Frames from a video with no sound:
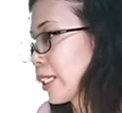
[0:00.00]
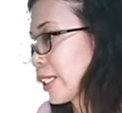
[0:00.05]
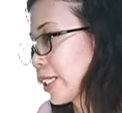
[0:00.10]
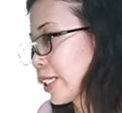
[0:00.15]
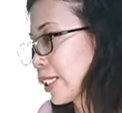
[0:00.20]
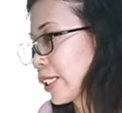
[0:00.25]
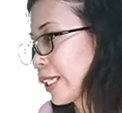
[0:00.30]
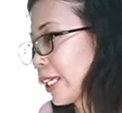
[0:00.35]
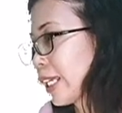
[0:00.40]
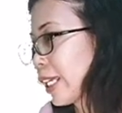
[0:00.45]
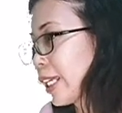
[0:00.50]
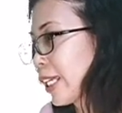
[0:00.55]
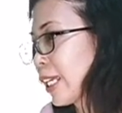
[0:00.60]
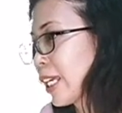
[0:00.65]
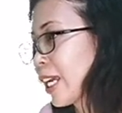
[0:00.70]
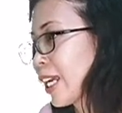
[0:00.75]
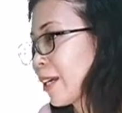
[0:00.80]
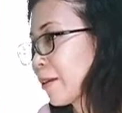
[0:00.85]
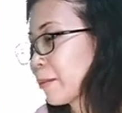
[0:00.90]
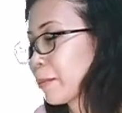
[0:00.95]
it's
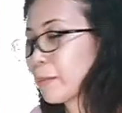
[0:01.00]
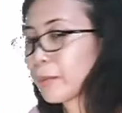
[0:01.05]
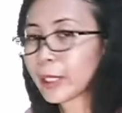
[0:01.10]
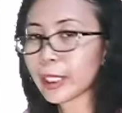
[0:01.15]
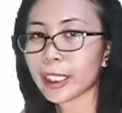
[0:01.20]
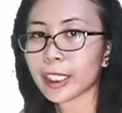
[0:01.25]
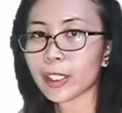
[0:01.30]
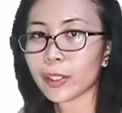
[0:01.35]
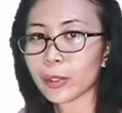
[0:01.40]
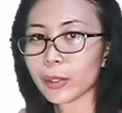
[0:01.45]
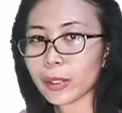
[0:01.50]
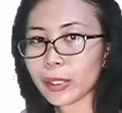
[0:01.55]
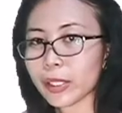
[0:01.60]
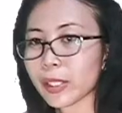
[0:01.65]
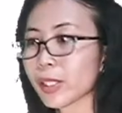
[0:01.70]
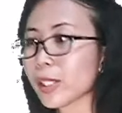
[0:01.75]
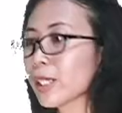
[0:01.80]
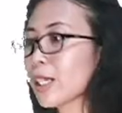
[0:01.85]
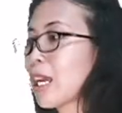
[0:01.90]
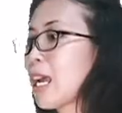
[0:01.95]
the
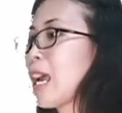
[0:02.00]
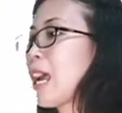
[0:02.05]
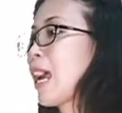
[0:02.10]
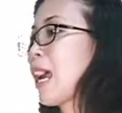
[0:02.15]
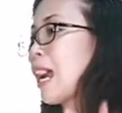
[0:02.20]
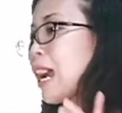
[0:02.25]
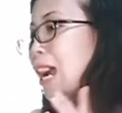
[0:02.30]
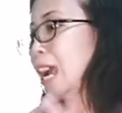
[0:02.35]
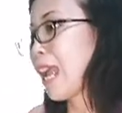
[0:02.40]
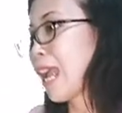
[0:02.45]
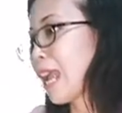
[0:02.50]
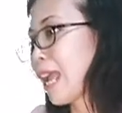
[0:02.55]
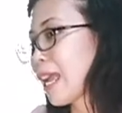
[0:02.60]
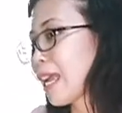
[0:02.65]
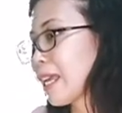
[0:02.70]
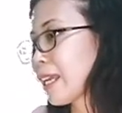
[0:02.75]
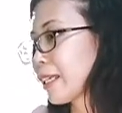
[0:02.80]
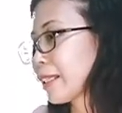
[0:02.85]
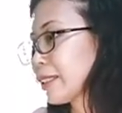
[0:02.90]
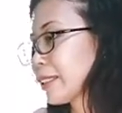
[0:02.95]
predators.
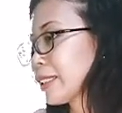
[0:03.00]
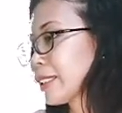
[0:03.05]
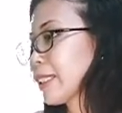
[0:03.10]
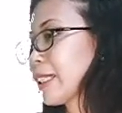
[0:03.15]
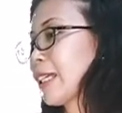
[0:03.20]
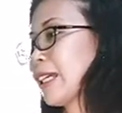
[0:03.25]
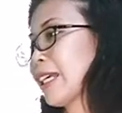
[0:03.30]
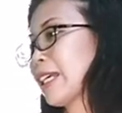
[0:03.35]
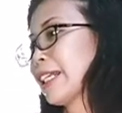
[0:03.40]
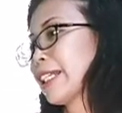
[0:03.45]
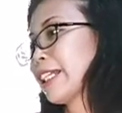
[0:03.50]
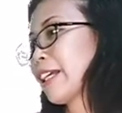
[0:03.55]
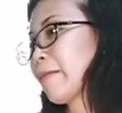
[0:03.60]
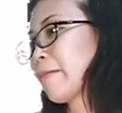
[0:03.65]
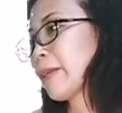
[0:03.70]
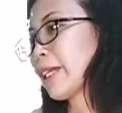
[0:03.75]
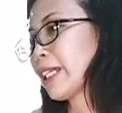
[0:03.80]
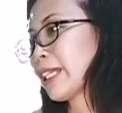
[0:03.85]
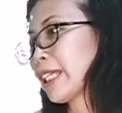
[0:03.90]
And the